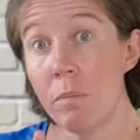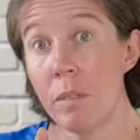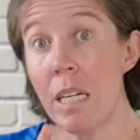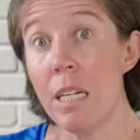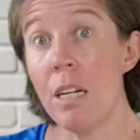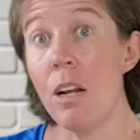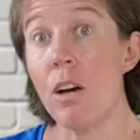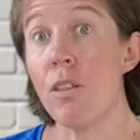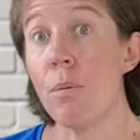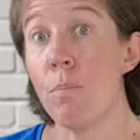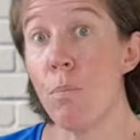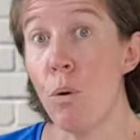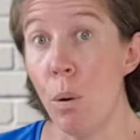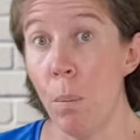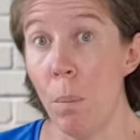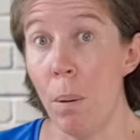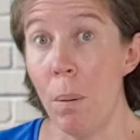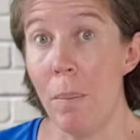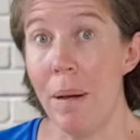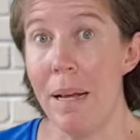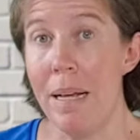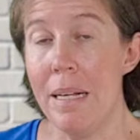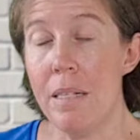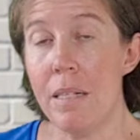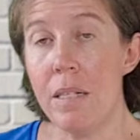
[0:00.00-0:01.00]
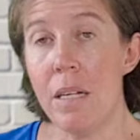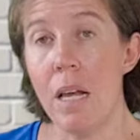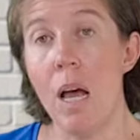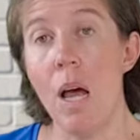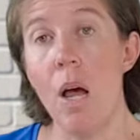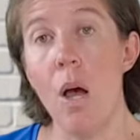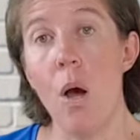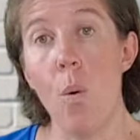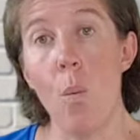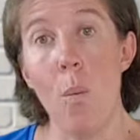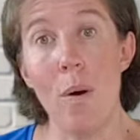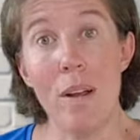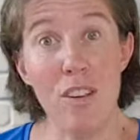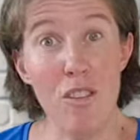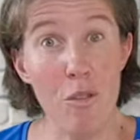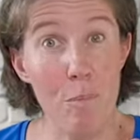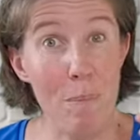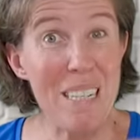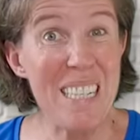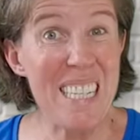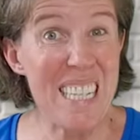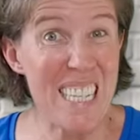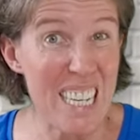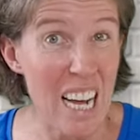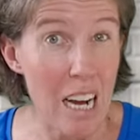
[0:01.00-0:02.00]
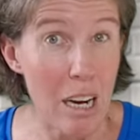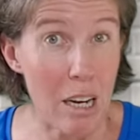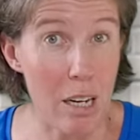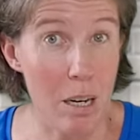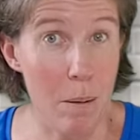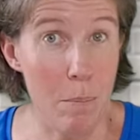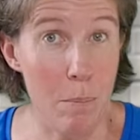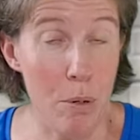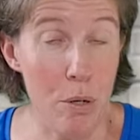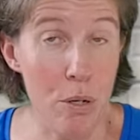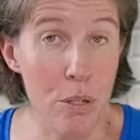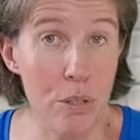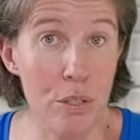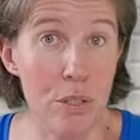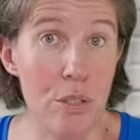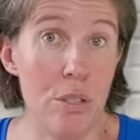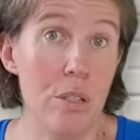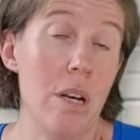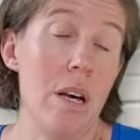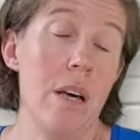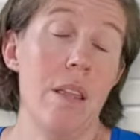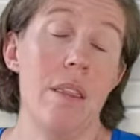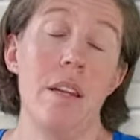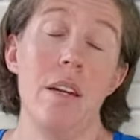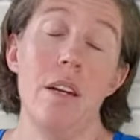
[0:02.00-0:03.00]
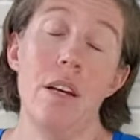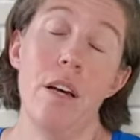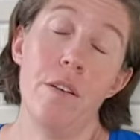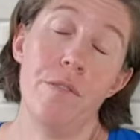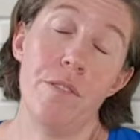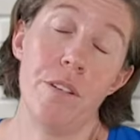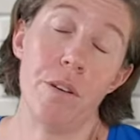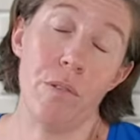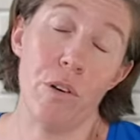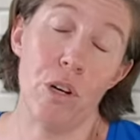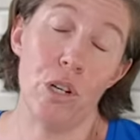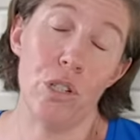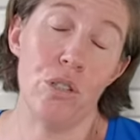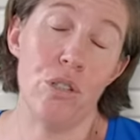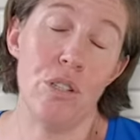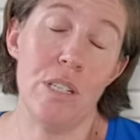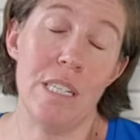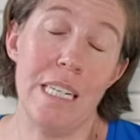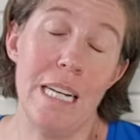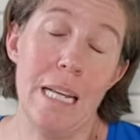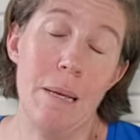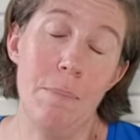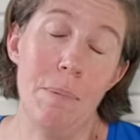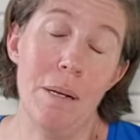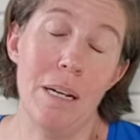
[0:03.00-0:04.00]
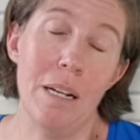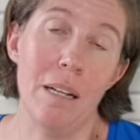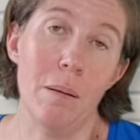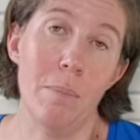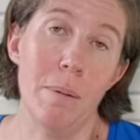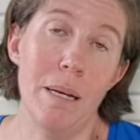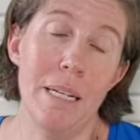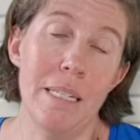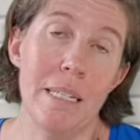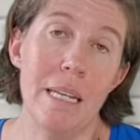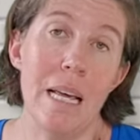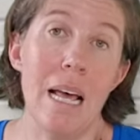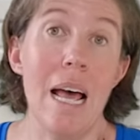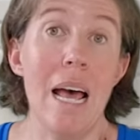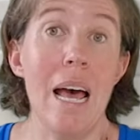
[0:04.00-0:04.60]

Now, the problem is, when you've been stuck in a boot and the nerves have gone to sleep a little bit,